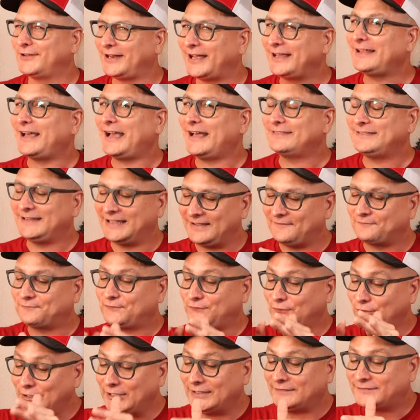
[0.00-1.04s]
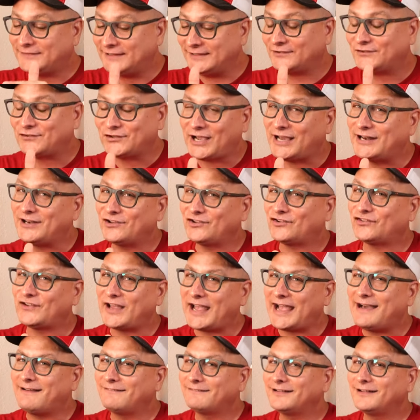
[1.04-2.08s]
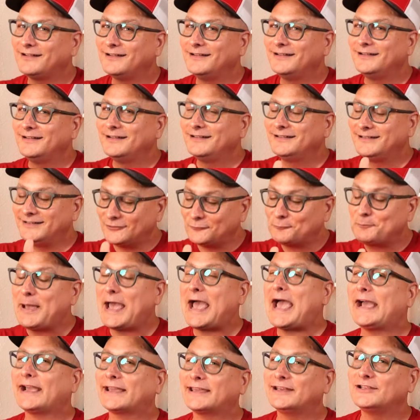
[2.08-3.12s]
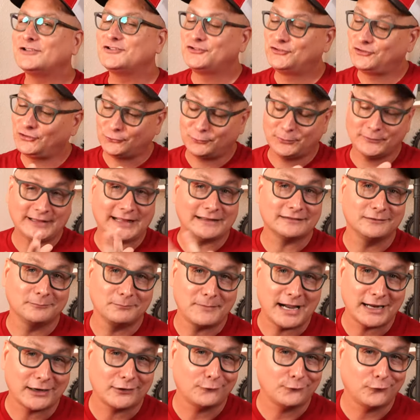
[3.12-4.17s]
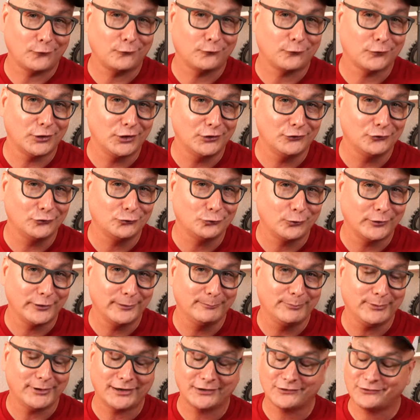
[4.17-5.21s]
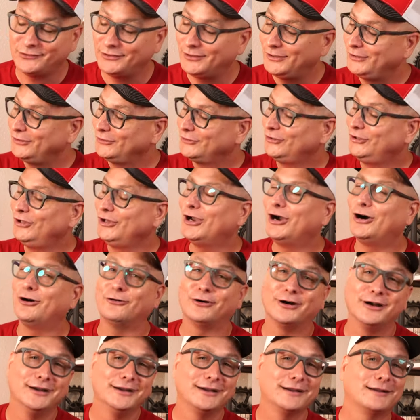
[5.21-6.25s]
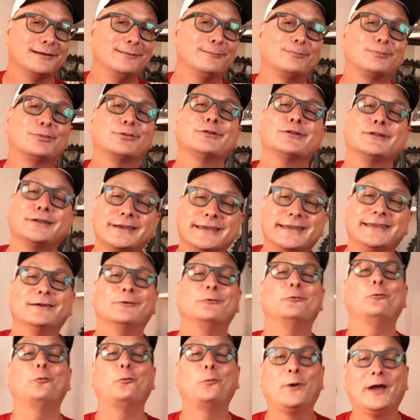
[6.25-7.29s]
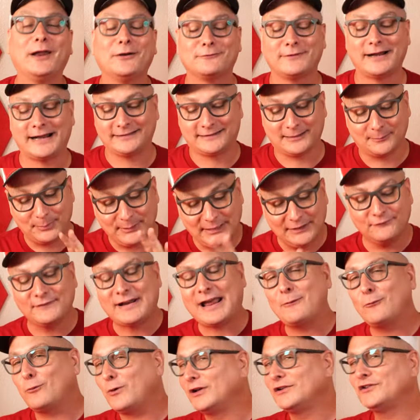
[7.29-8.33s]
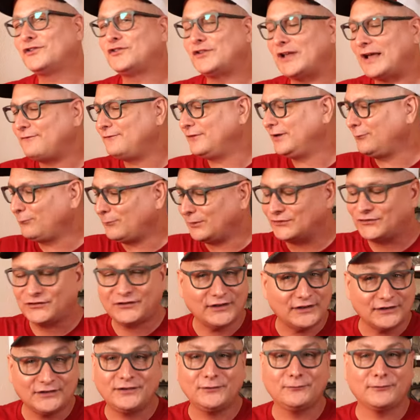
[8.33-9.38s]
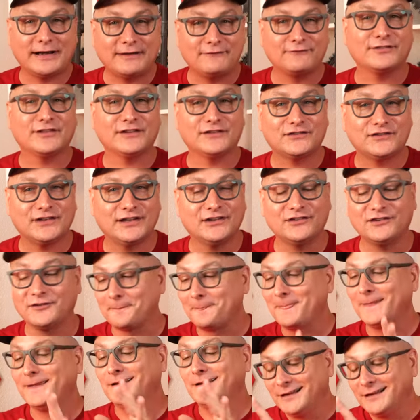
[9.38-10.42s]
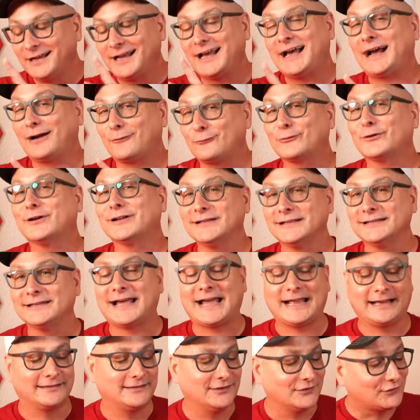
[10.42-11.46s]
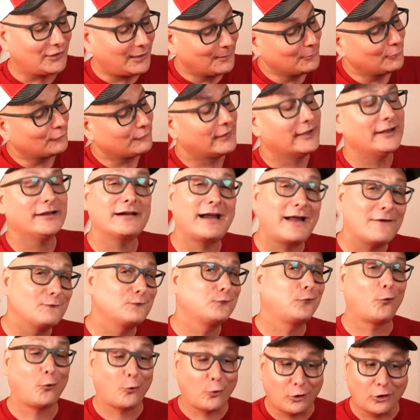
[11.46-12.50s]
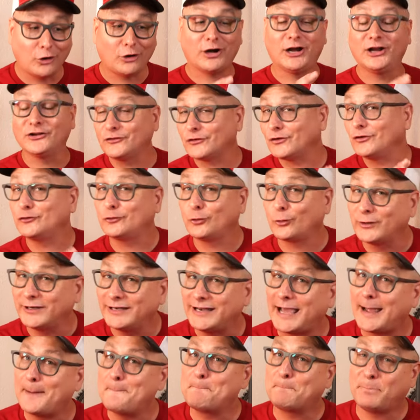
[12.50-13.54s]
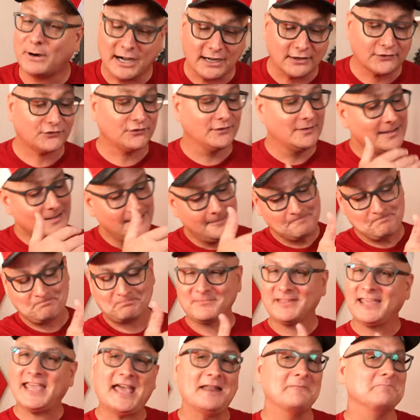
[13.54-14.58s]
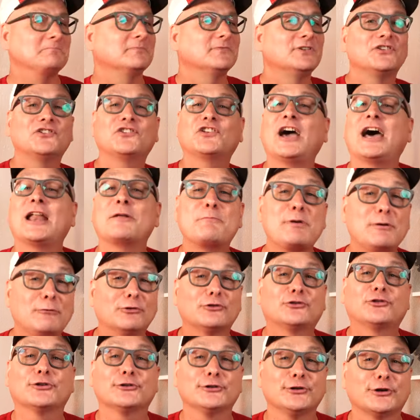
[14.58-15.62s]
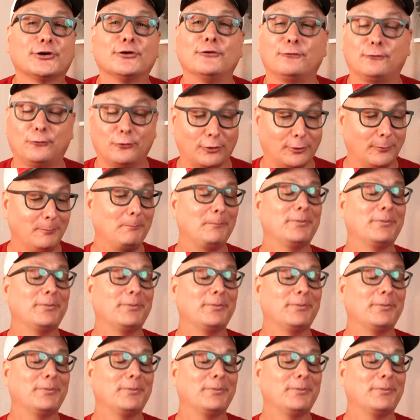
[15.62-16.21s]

I, I think if you get this kind of sound, this package, just without the microphone for 120 bucks, yo, complete win right there. But even at 170, 160, whatever this is, I really like this. Coming over here at 429 bucks, again, it's gotta be what you're looking for.